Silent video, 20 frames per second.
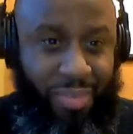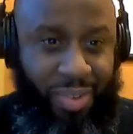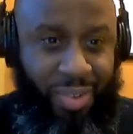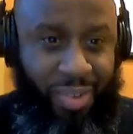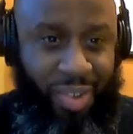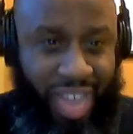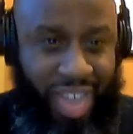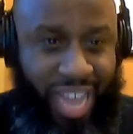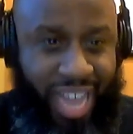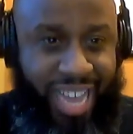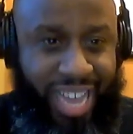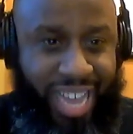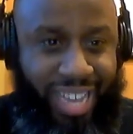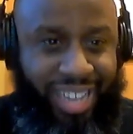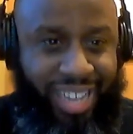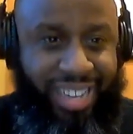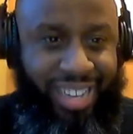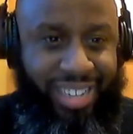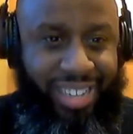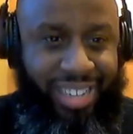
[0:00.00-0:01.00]
Okay,
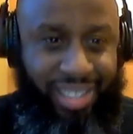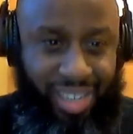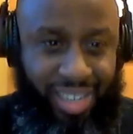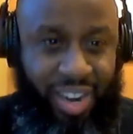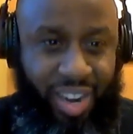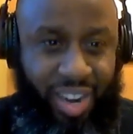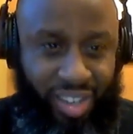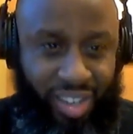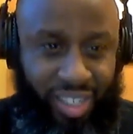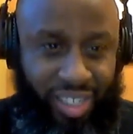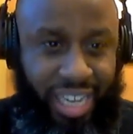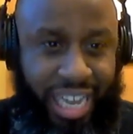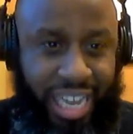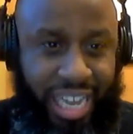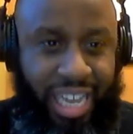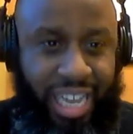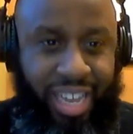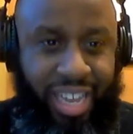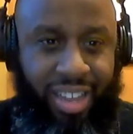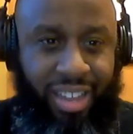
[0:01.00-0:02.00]
seriously,
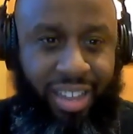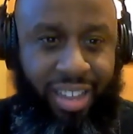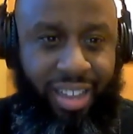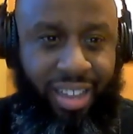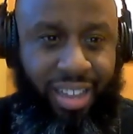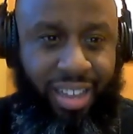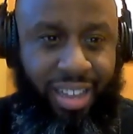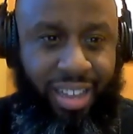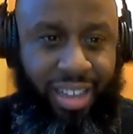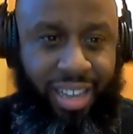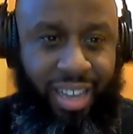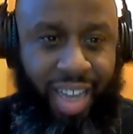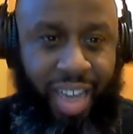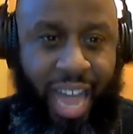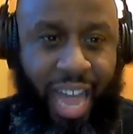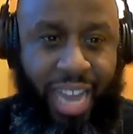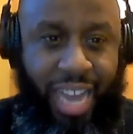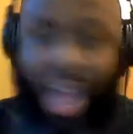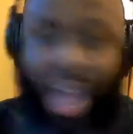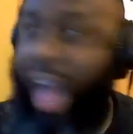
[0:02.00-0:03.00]

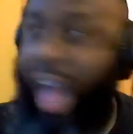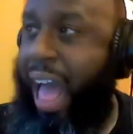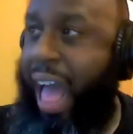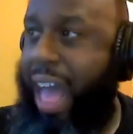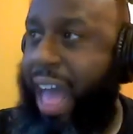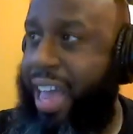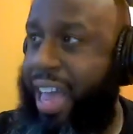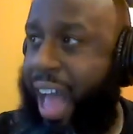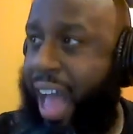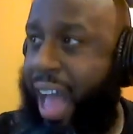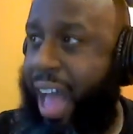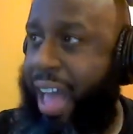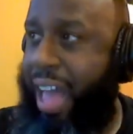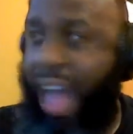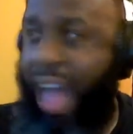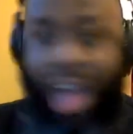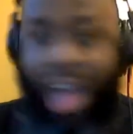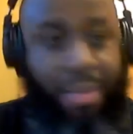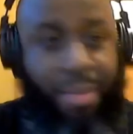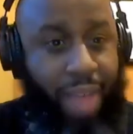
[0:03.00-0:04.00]
like
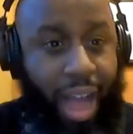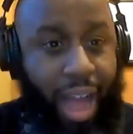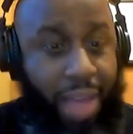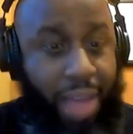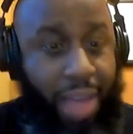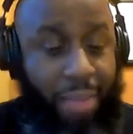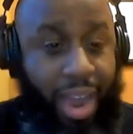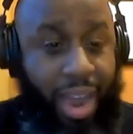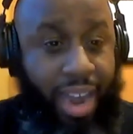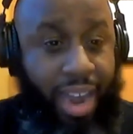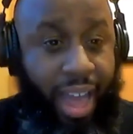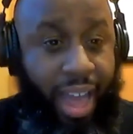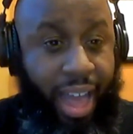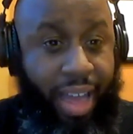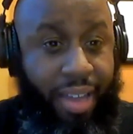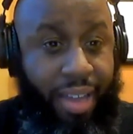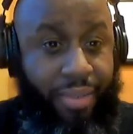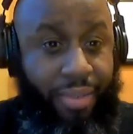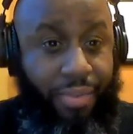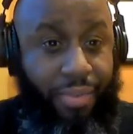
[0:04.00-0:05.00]
I might
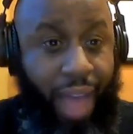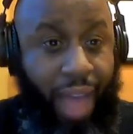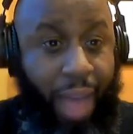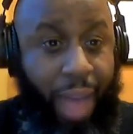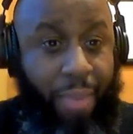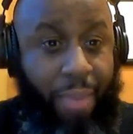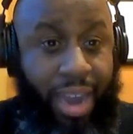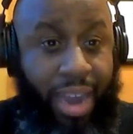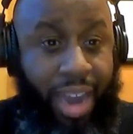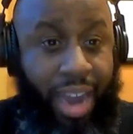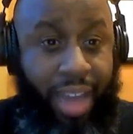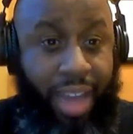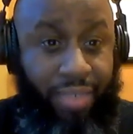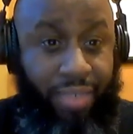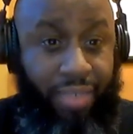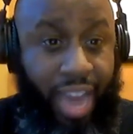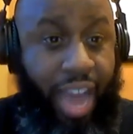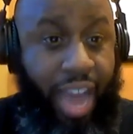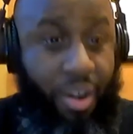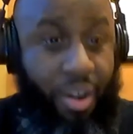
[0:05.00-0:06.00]
have
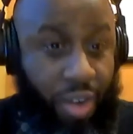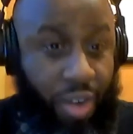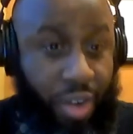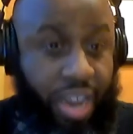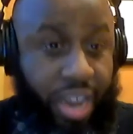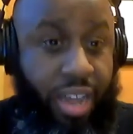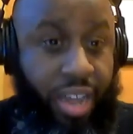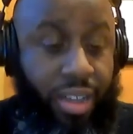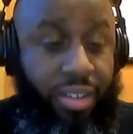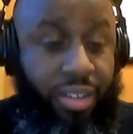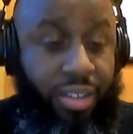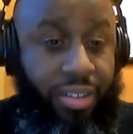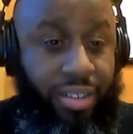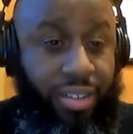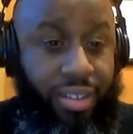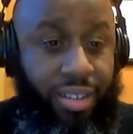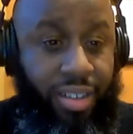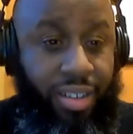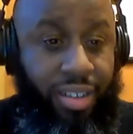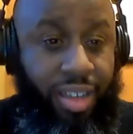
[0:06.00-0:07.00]
diarrhea
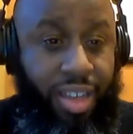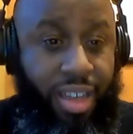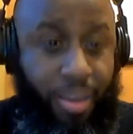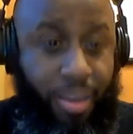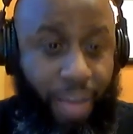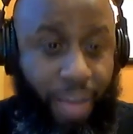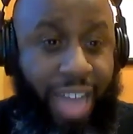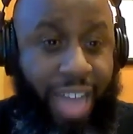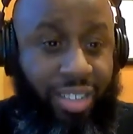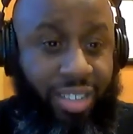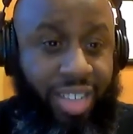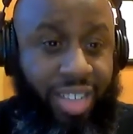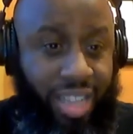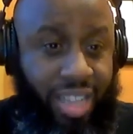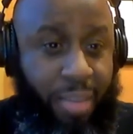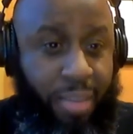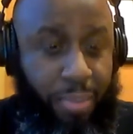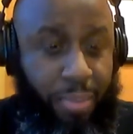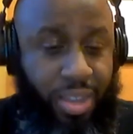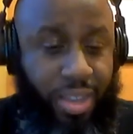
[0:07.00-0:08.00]
if I see
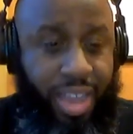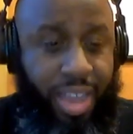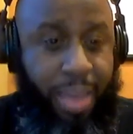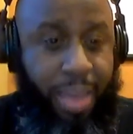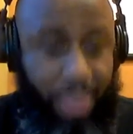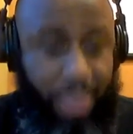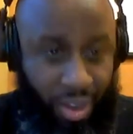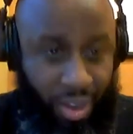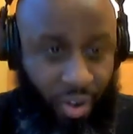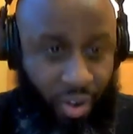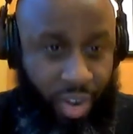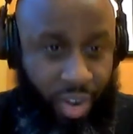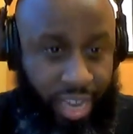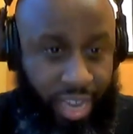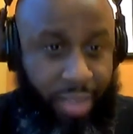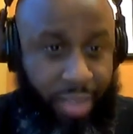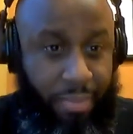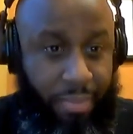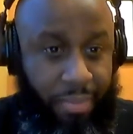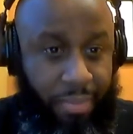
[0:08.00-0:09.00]
them put that belt on
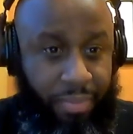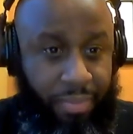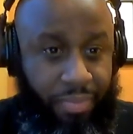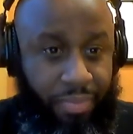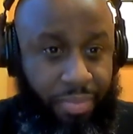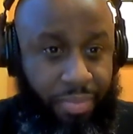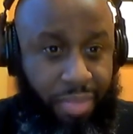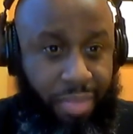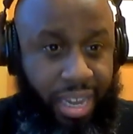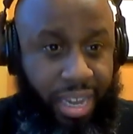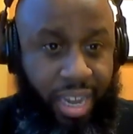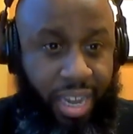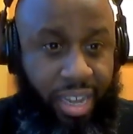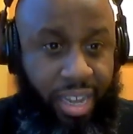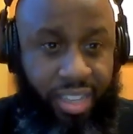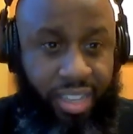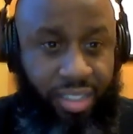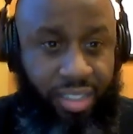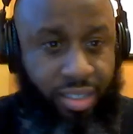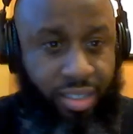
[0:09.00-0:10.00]
him,
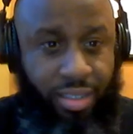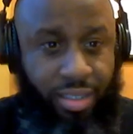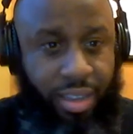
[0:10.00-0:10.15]
because